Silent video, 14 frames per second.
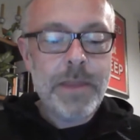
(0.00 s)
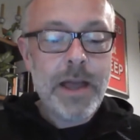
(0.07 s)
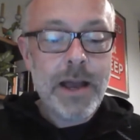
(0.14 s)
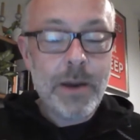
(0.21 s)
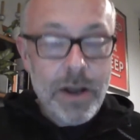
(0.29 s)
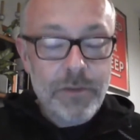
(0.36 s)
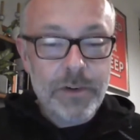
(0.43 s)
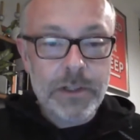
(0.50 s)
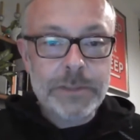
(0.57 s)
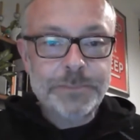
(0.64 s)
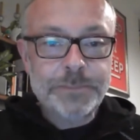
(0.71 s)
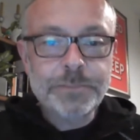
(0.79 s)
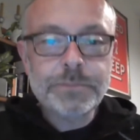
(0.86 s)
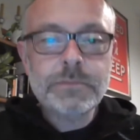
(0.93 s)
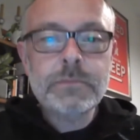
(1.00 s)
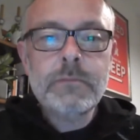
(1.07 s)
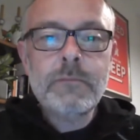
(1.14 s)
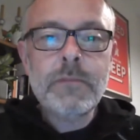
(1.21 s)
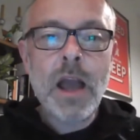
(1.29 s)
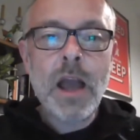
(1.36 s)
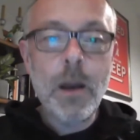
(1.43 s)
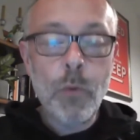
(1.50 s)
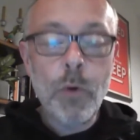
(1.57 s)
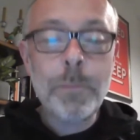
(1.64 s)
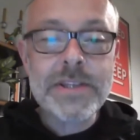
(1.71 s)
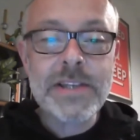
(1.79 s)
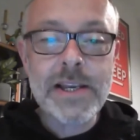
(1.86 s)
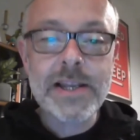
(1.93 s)
However, I won't
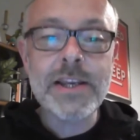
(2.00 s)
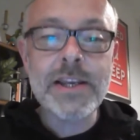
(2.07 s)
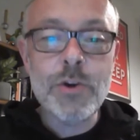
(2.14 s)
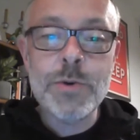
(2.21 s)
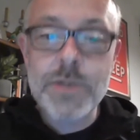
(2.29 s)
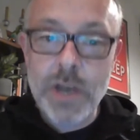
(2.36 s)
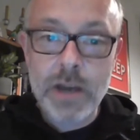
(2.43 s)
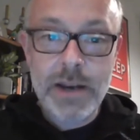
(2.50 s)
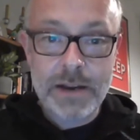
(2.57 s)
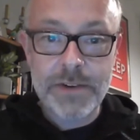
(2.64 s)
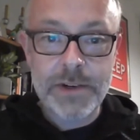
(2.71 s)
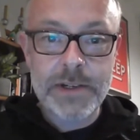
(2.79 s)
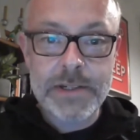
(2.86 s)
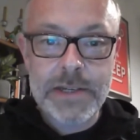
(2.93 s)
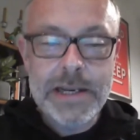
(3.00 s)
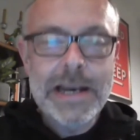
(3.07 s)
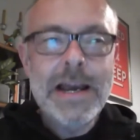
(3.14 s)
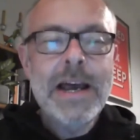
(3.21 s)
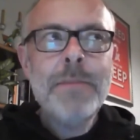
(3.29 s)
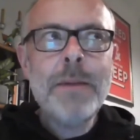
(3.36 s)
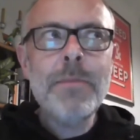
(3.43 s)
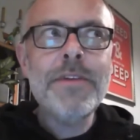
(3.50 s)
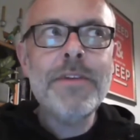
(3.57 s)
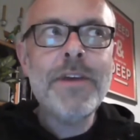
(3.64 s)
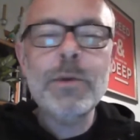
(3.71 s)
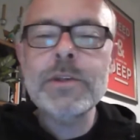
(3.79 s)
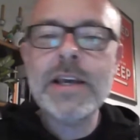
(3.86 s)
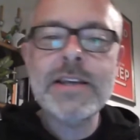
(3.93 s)
be telling you who's on every night. Remember the
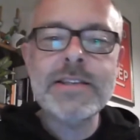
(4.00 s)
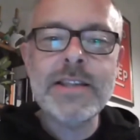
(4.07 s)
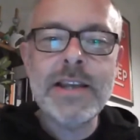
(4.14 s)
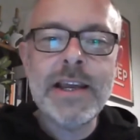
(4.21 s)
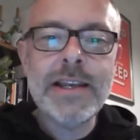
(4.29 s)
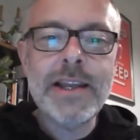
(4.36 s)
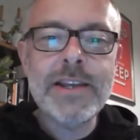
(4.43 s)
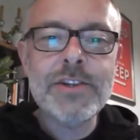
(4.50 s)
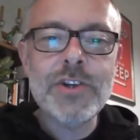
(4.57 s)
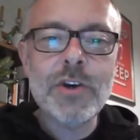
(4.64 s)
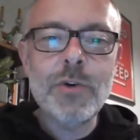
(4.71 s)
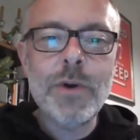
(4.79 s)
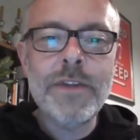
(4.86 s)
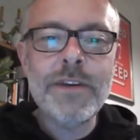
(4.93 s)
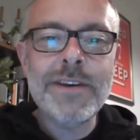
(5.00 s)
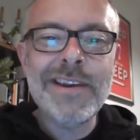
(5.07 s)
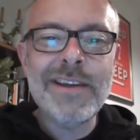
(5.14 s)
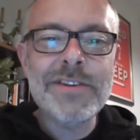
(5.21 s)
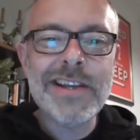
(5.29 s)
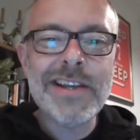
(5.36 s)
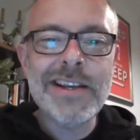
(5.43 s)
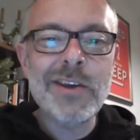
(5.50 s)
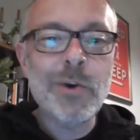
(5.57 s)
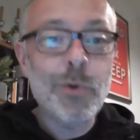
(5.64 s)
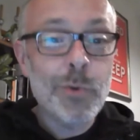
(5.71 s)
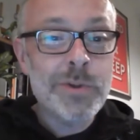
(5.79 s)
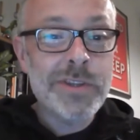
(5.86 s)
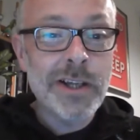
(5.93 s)
old days in the Late Late Show where they'd never tell you
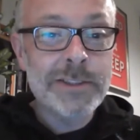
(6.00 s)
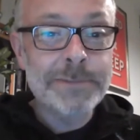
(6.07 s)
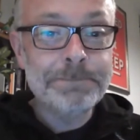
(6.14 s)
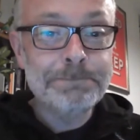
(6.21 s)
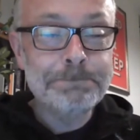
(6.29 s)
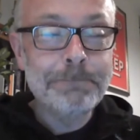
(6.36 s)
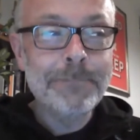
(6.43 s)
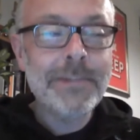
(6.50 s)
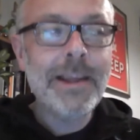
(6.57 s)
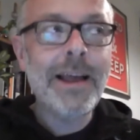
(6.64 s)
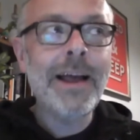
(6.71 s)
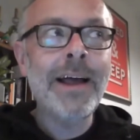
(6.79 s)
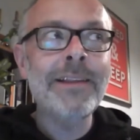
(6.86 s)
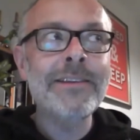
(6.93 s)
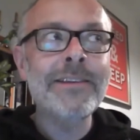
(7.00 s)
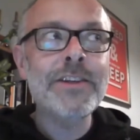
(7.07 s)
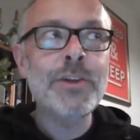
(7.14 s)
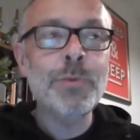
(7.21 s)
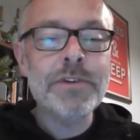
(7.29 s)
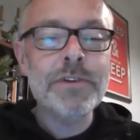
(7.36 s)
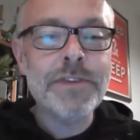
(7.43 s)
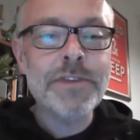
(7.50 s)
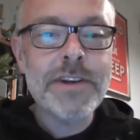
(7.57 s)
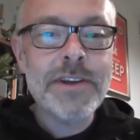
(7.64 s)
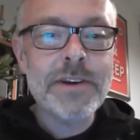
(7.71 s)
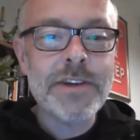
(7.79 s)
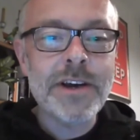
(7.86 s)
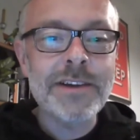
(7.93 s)
who was on? And you wouldn't find
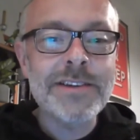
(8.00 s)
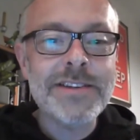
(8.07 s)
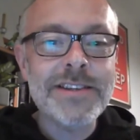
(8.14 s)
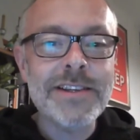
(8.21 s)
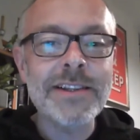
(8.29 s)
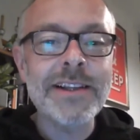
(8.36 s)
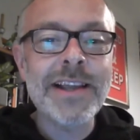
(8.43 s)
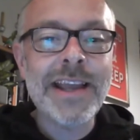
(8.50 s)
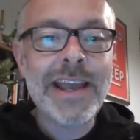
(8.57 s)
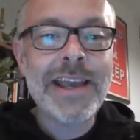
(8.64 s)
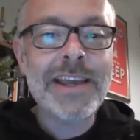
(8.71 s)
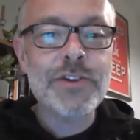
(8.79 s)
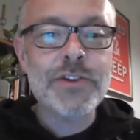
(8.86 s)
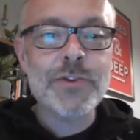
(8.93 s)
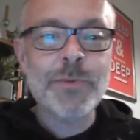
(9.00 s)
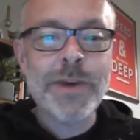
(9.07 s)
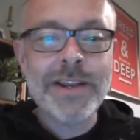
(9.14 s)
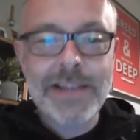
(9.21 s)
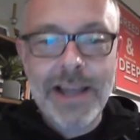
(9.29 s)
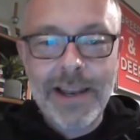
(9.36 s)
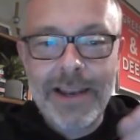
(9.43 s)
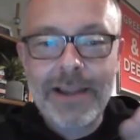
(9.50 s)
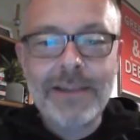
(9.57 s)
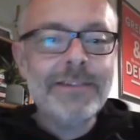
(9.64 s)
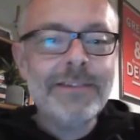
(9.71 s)
out until Gay just went, and now